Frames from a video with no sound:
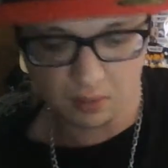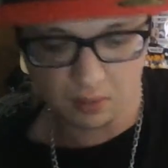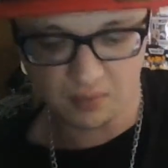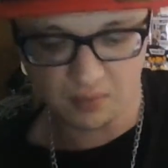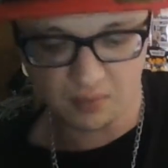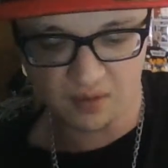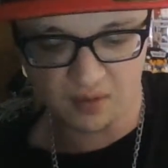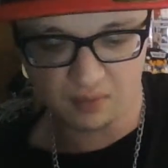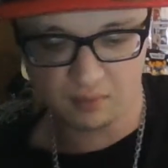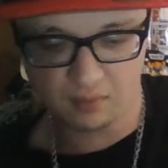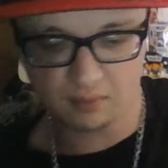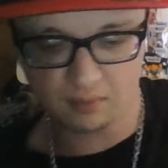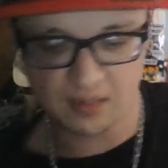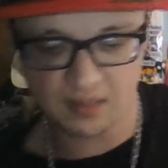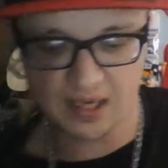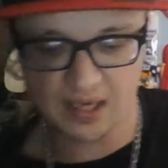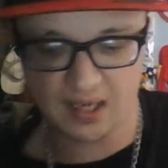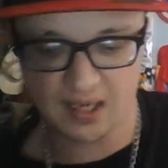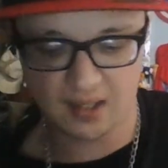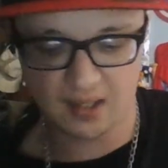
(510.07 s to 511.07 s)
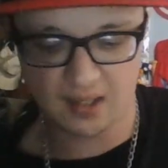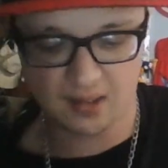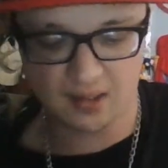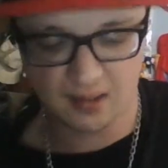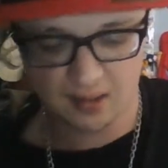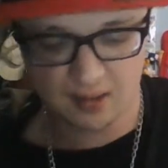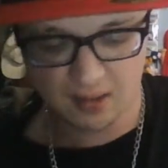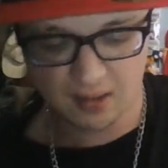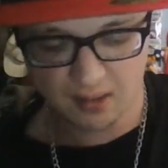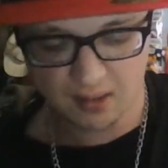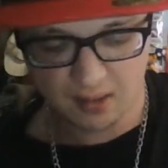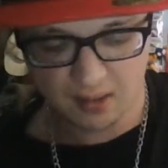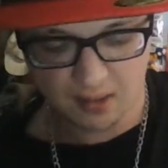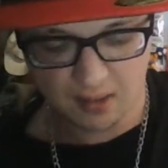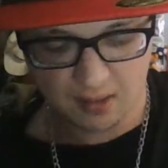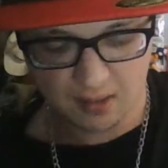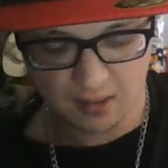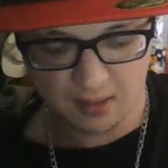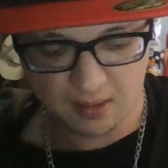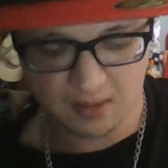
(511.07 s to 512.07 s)
Oops, we gotta.
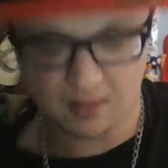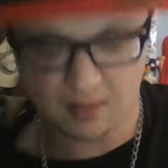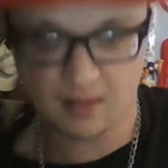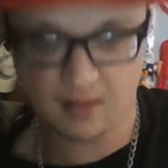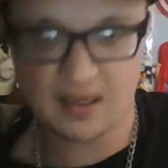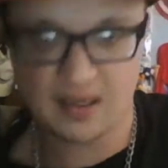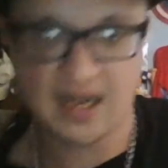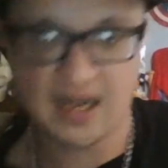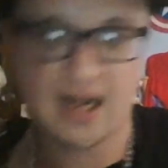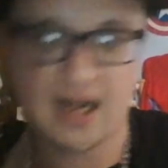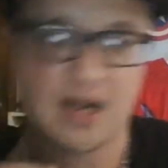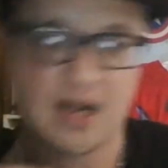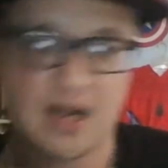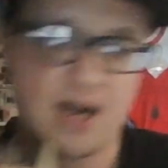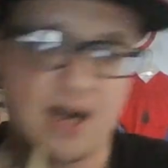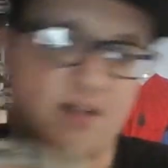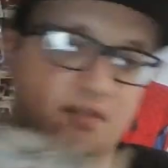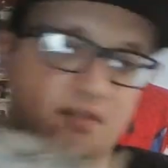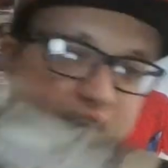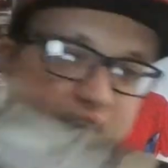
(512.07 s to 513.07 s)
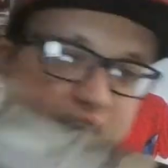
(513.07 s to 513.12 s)
Yeah, I don't know if